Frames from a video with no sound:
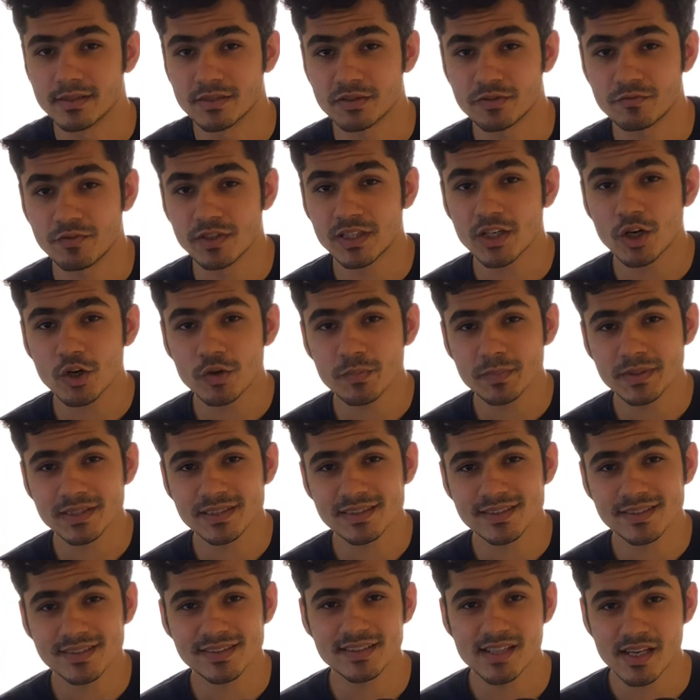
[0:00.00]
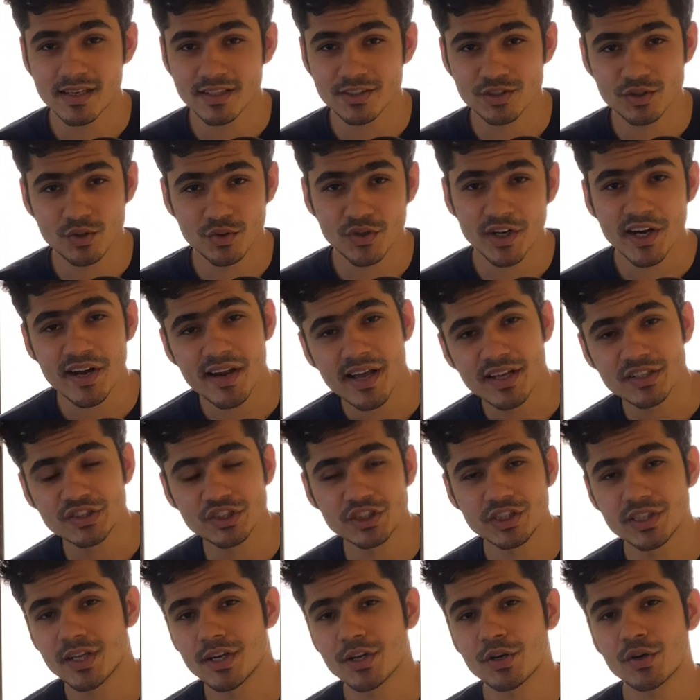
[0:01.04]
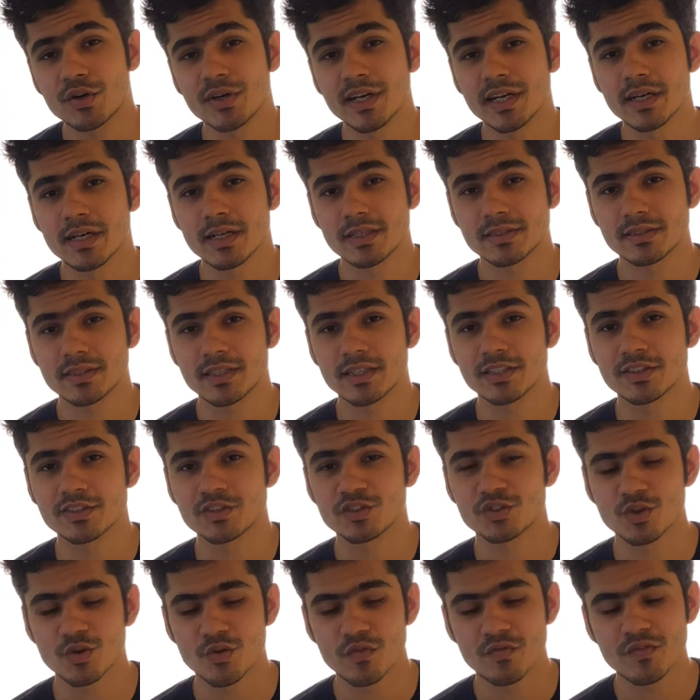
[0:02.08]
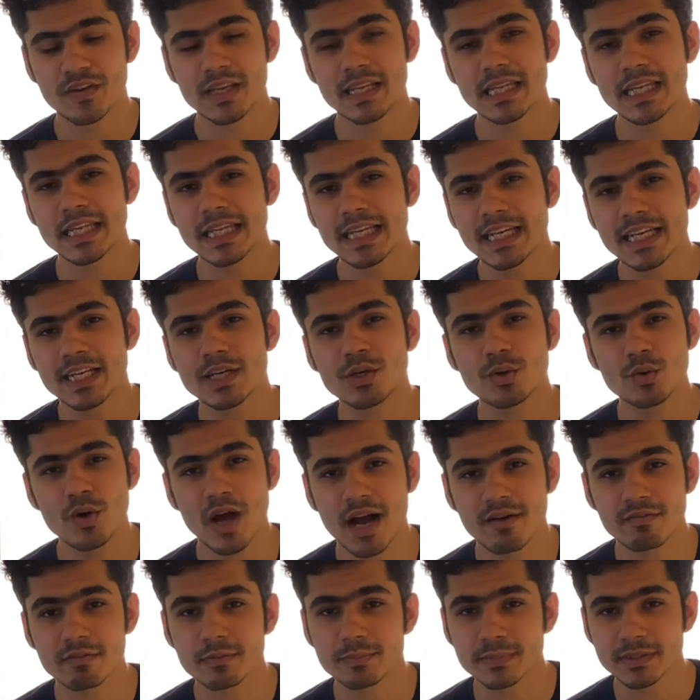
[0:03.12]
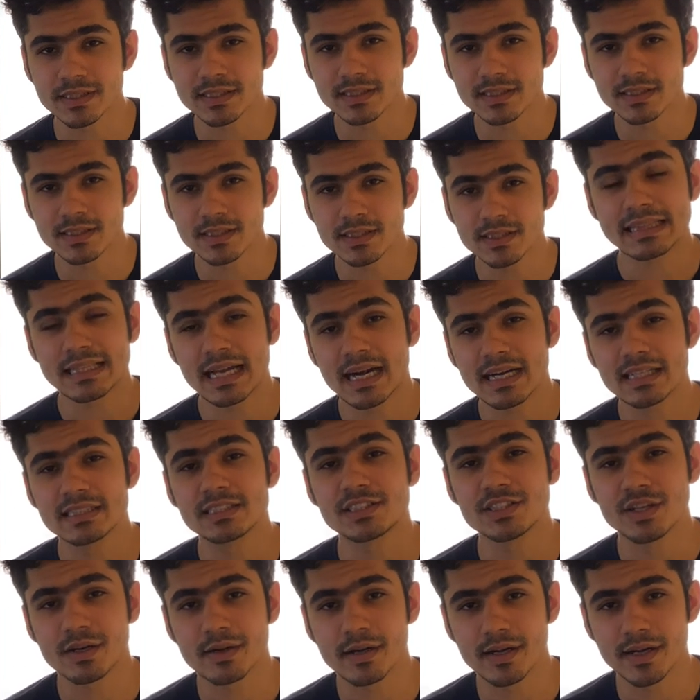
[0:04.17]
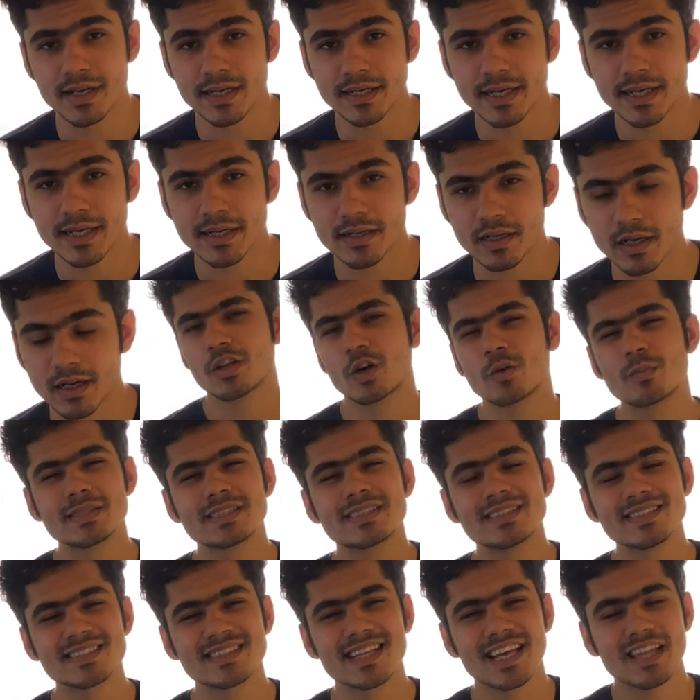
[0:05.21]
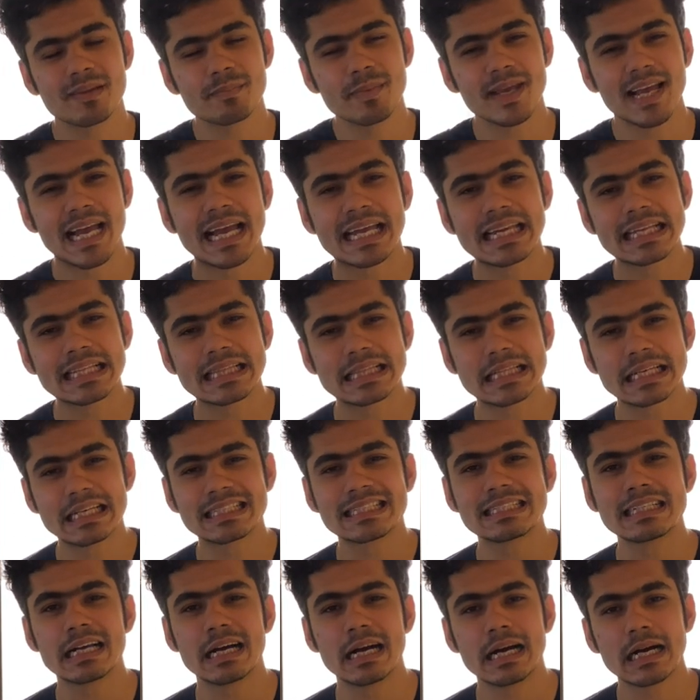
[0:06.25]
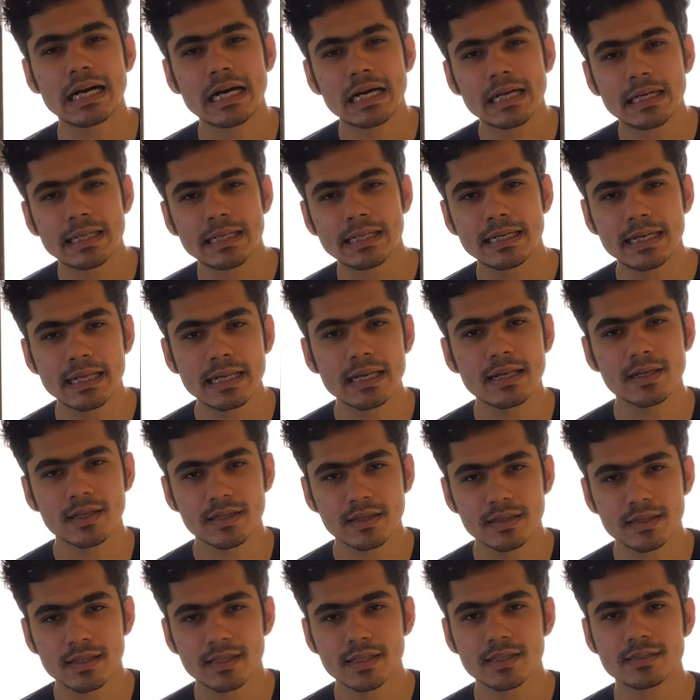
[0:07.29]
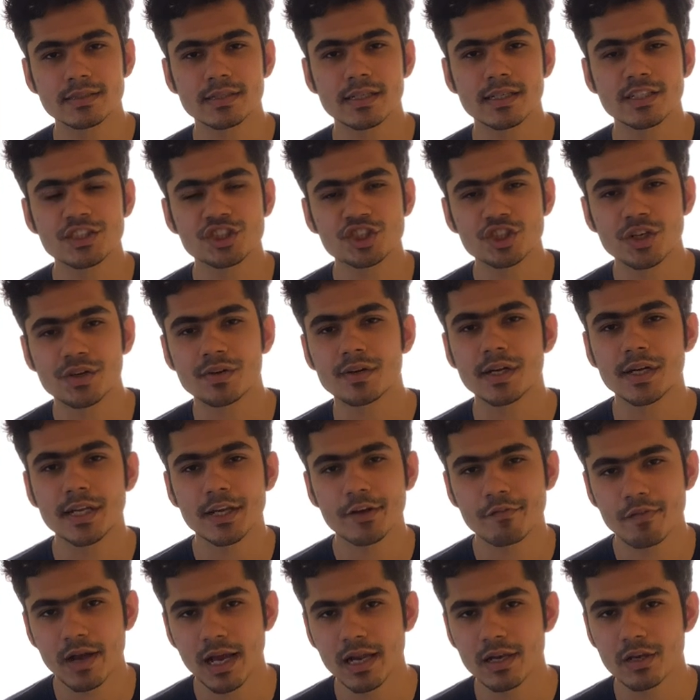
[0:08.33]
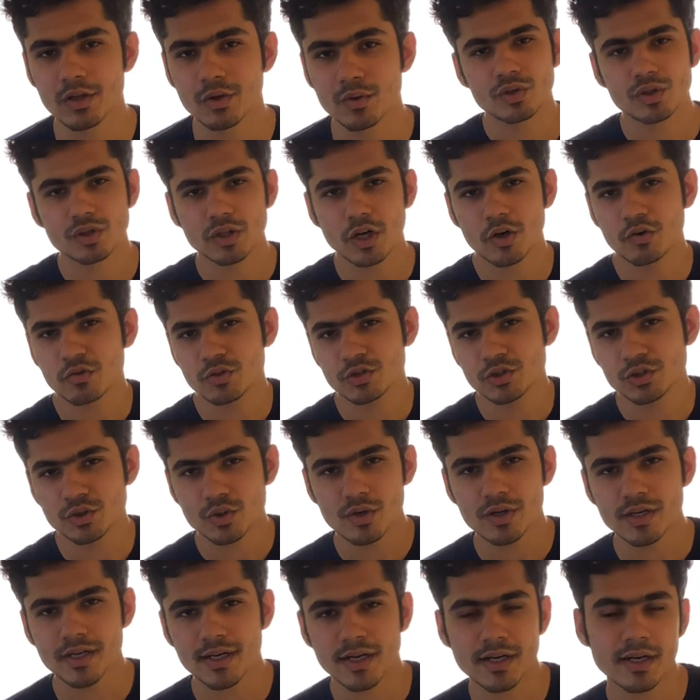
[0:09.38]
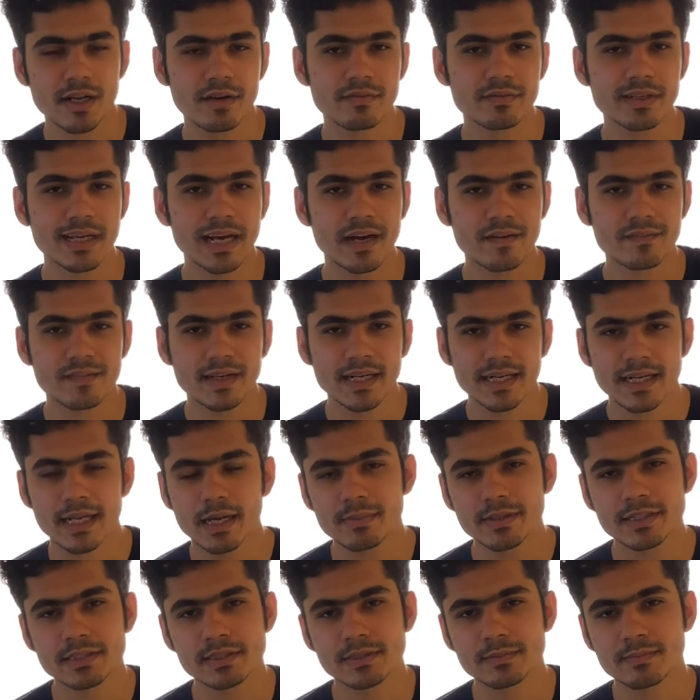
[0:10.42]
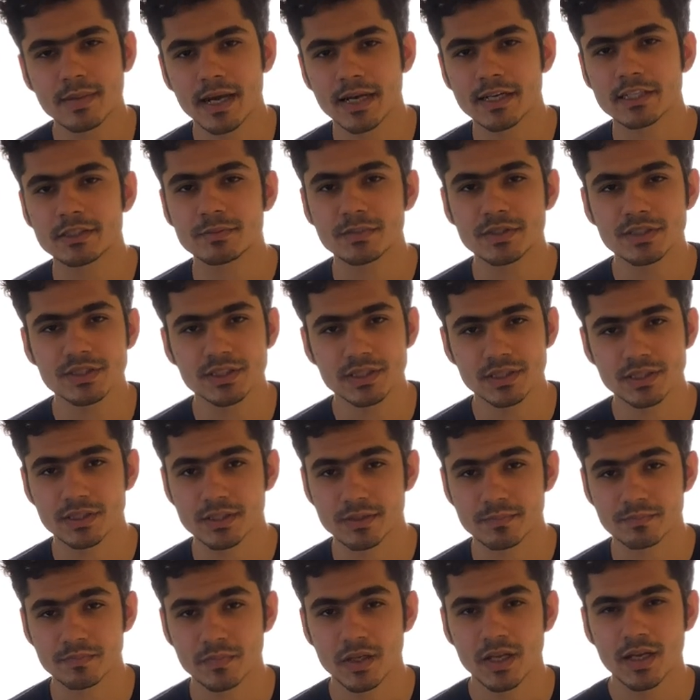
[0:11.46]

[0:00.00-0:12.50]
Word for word: Without business, there is no data engineering or data science. So we need to have a business that is generating data. Now business can be anything until and unless it is generating value. Now to store data, we have database management system.